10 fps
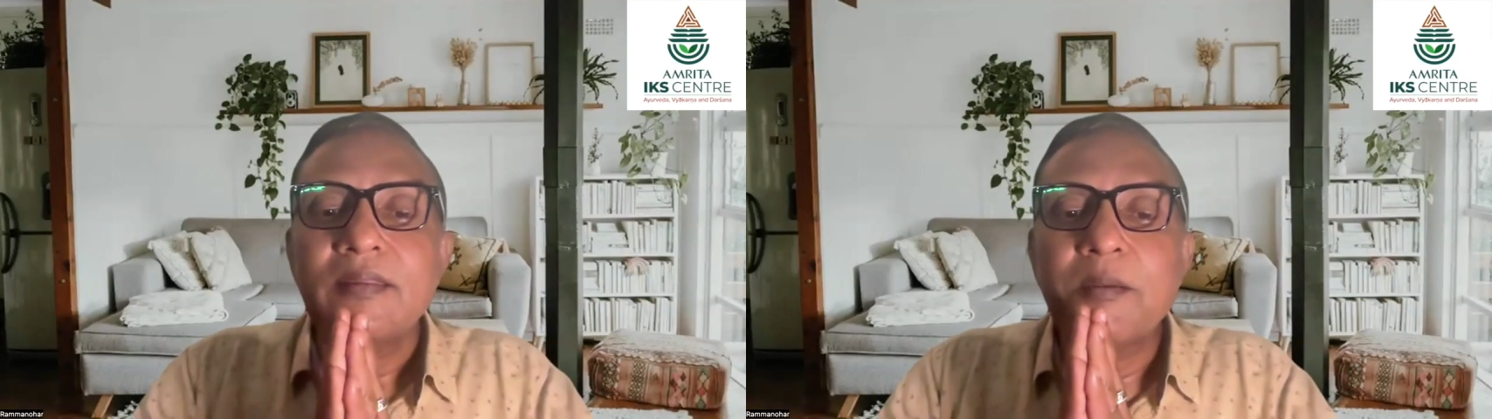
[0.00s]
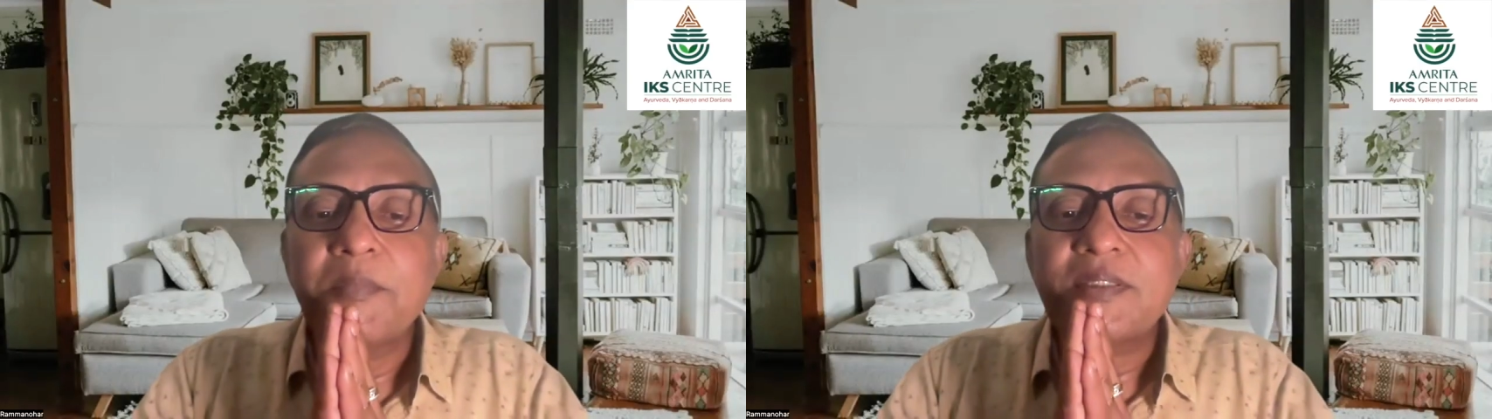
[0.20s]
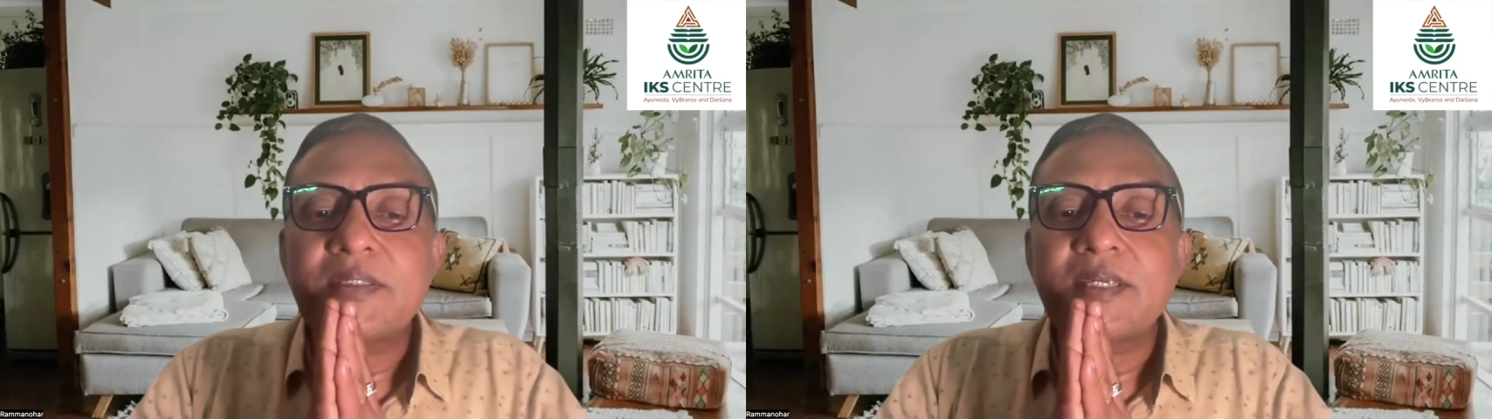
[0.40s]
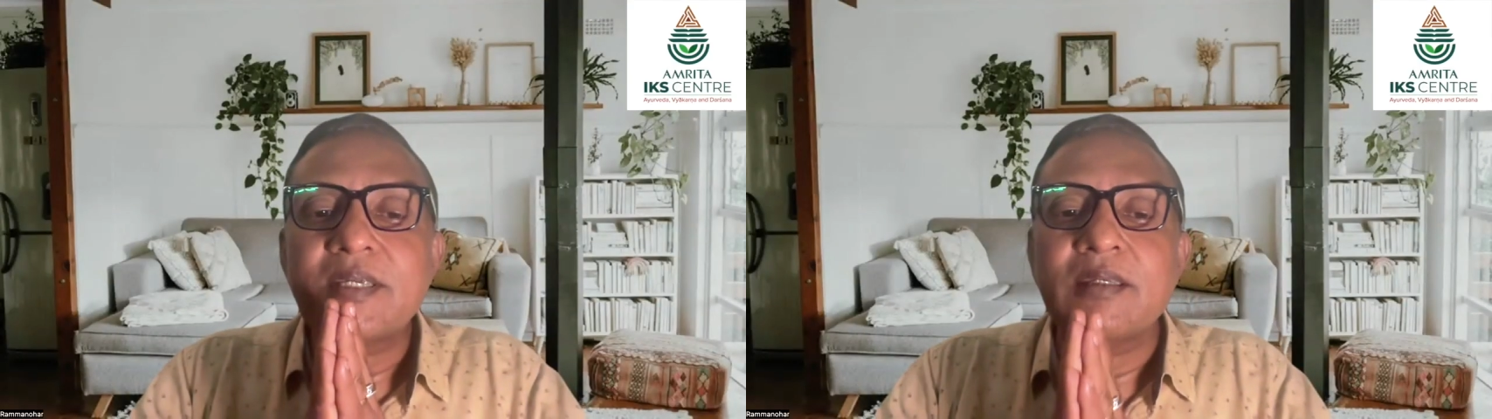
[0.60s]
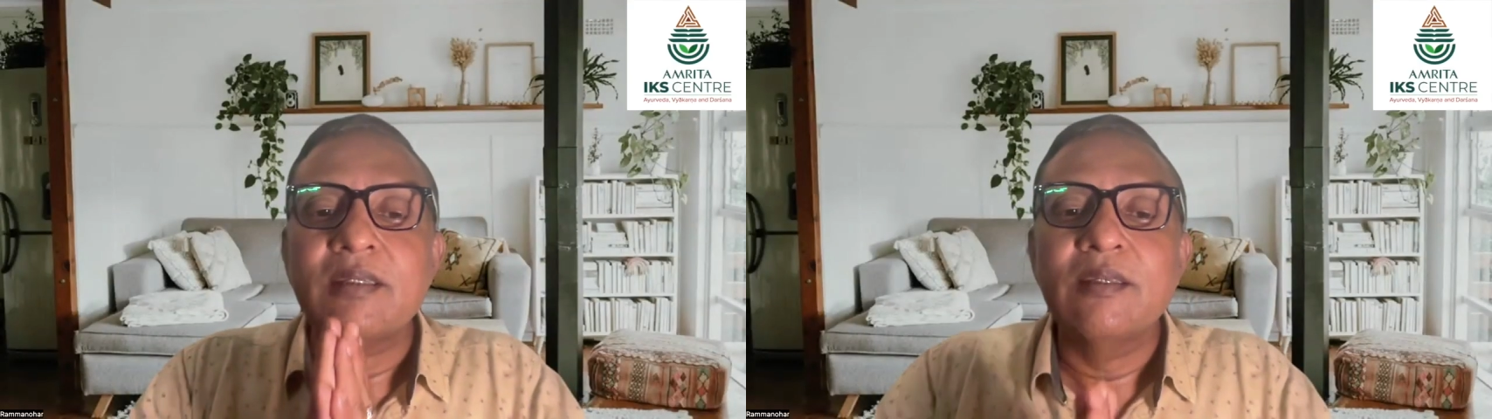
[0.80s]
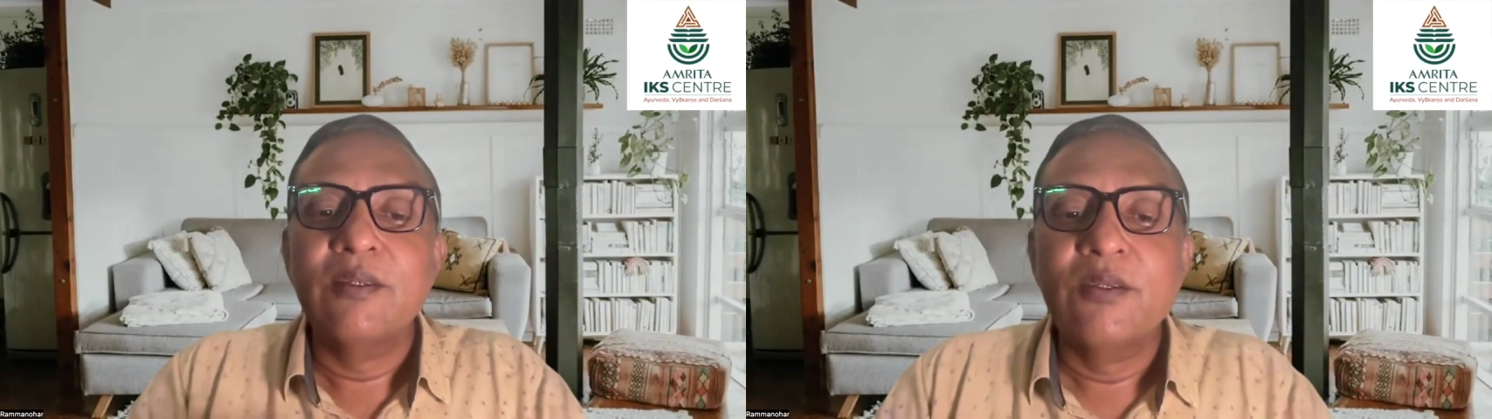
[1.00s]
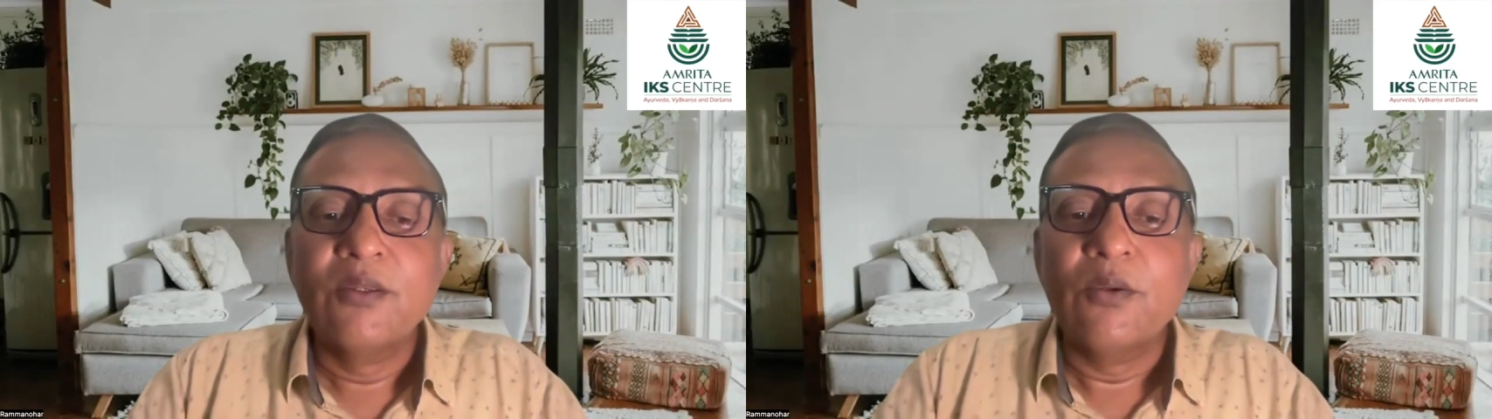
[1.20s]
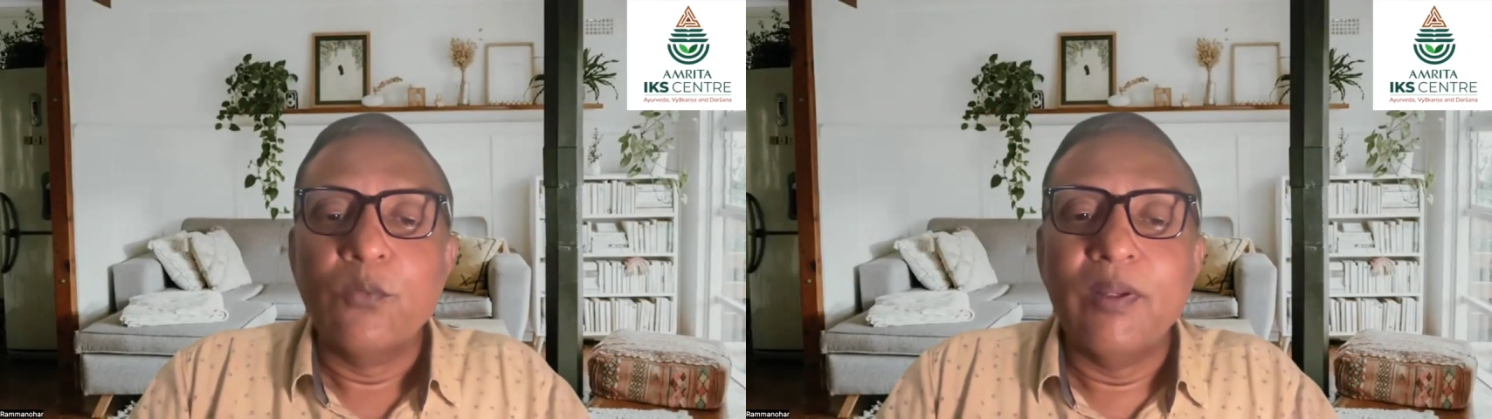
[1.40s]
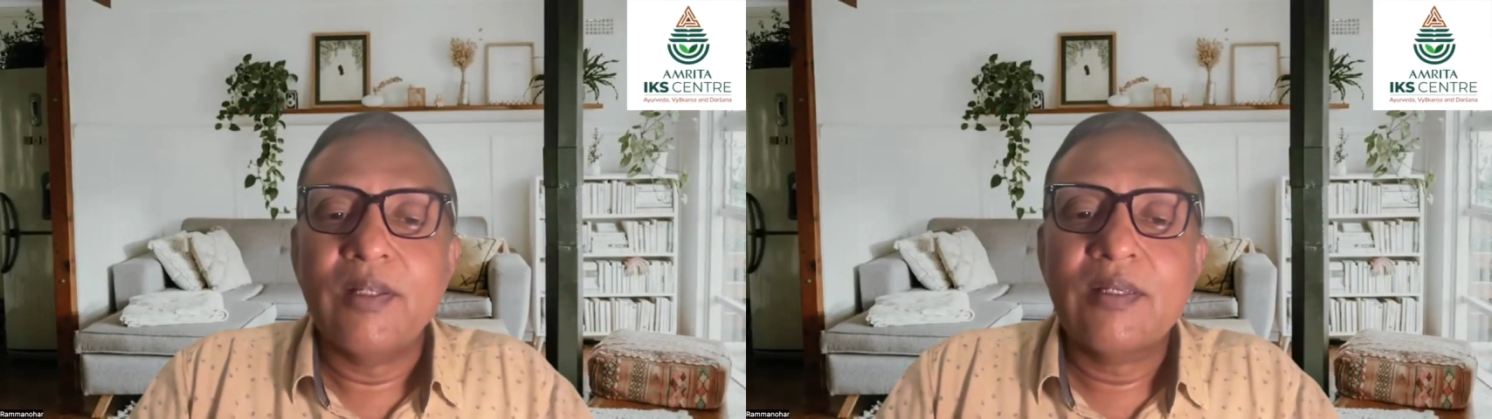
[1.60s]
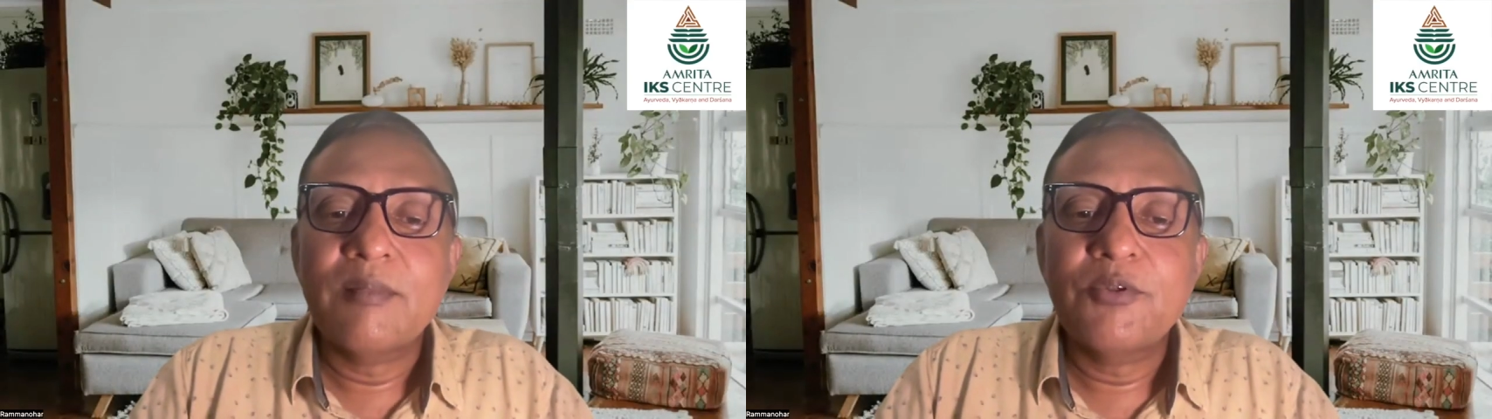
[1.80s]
Namaste. Welcome